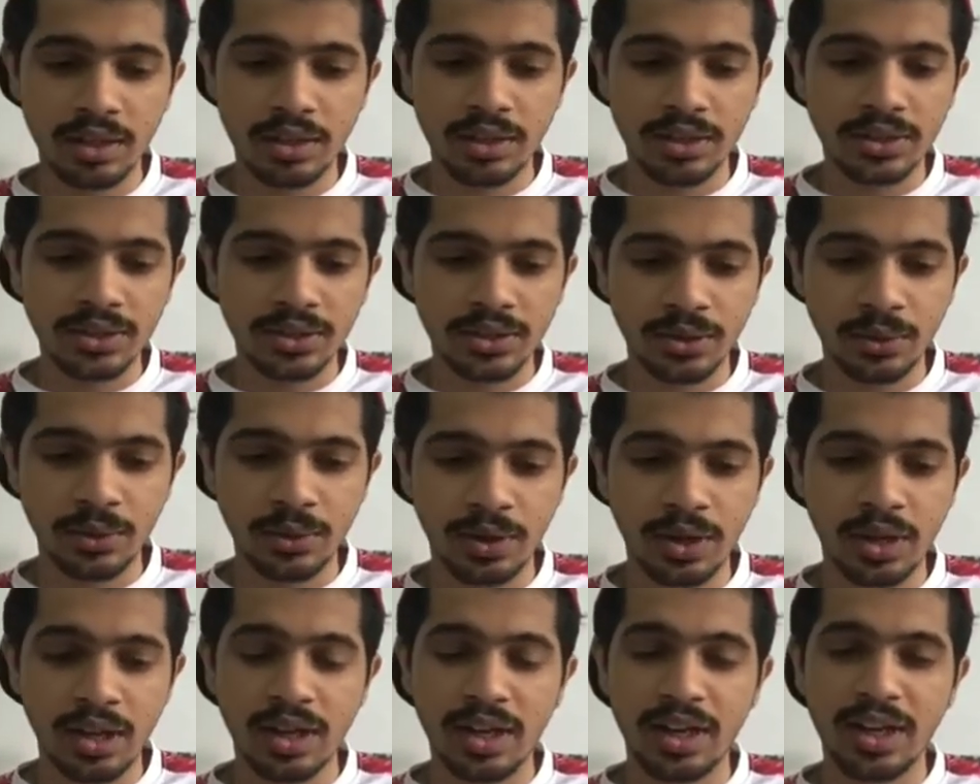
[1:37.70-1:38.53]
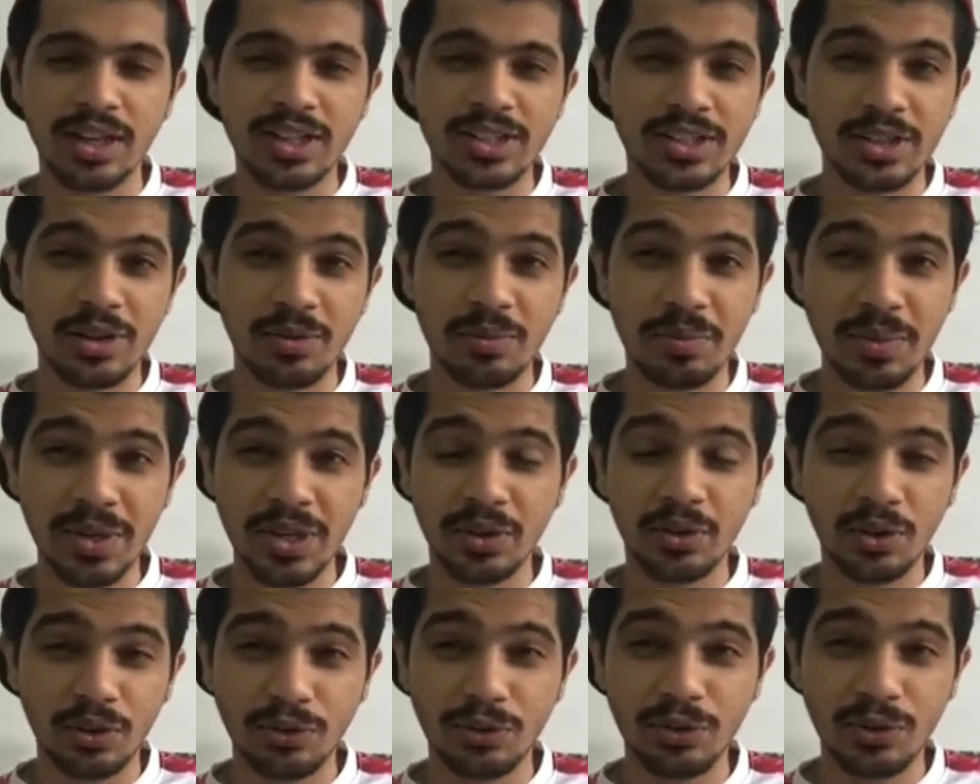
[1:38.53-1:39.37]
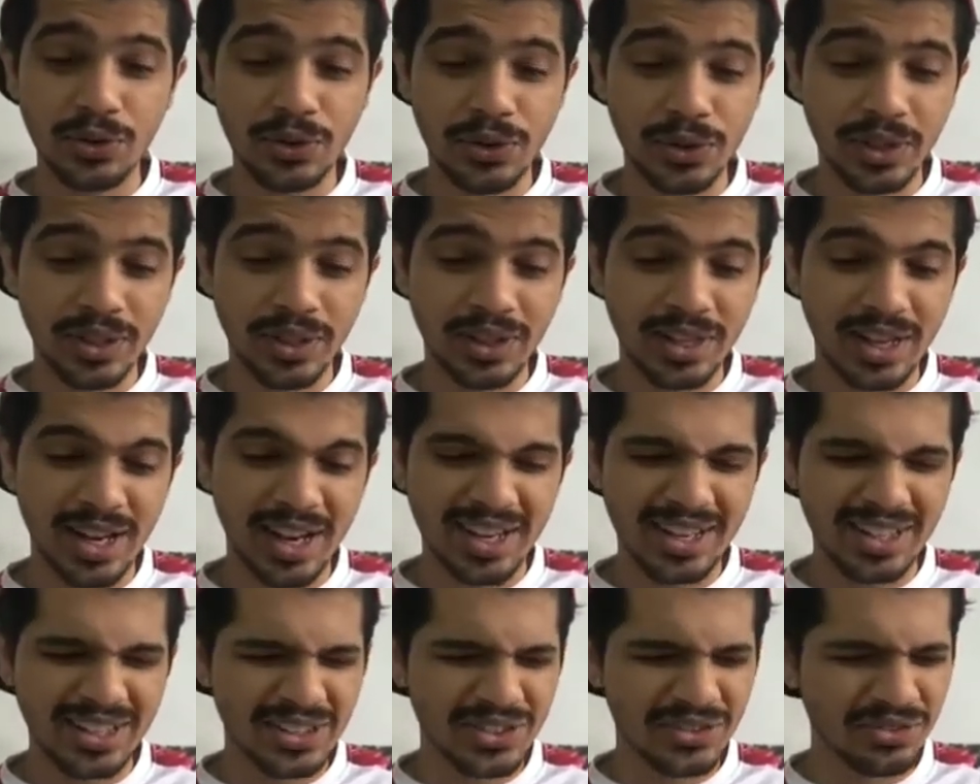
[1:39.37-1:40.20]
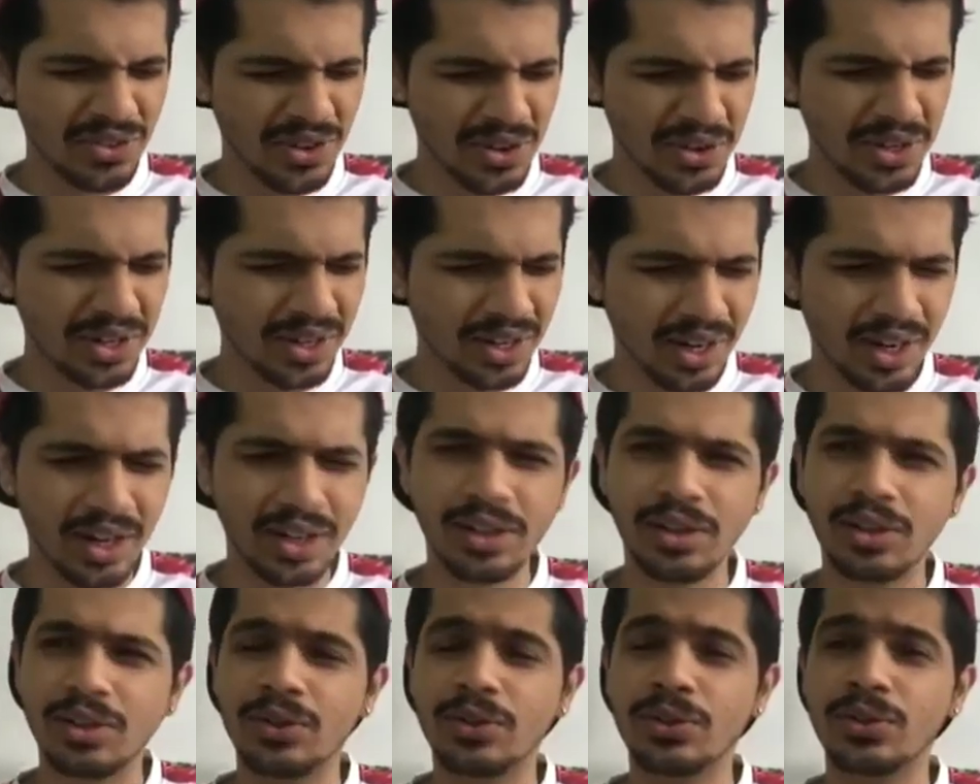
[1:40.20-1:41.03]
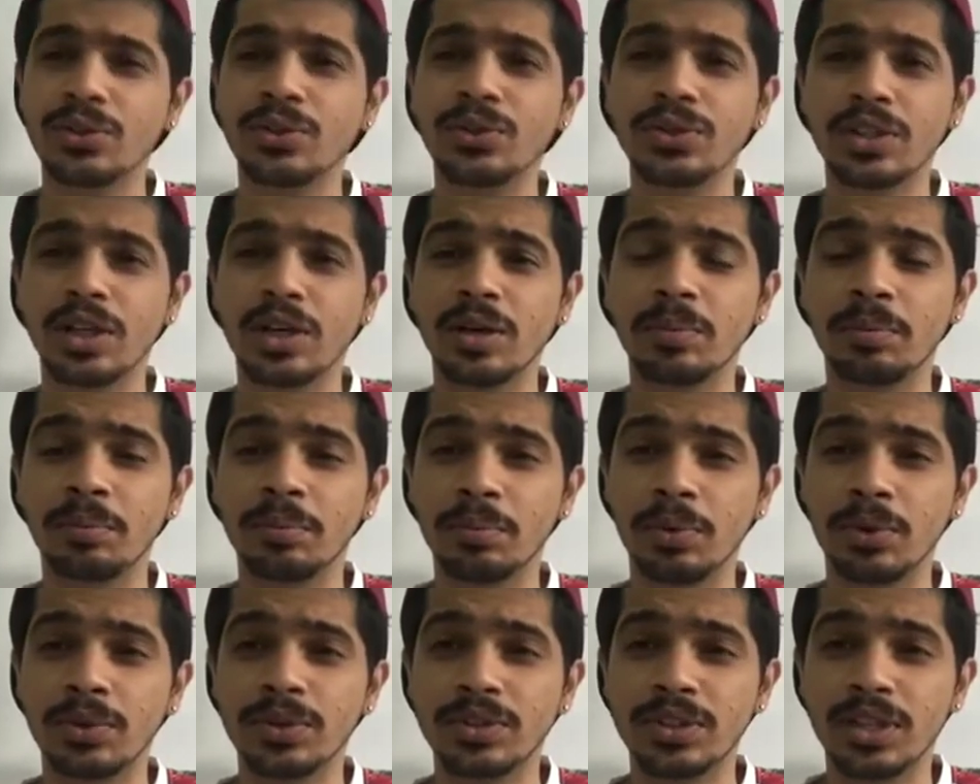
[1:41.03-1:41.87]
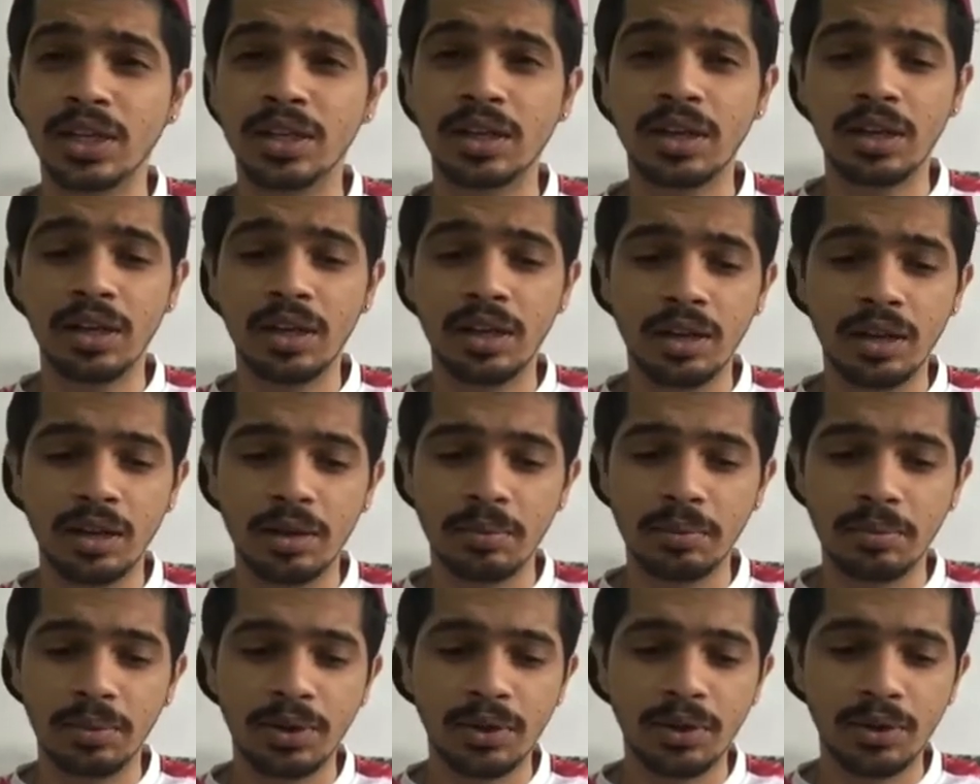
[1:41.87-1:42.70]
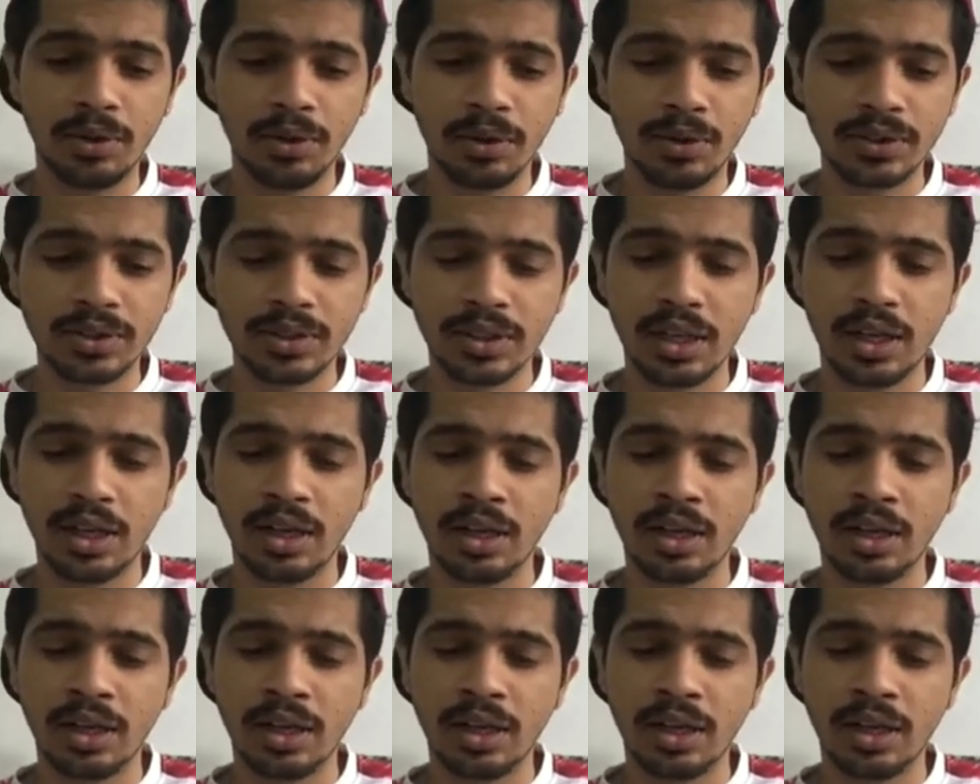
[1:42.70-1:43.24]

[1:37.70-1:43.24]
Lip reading: So, it's a big confusion and it's very hard to choose a project because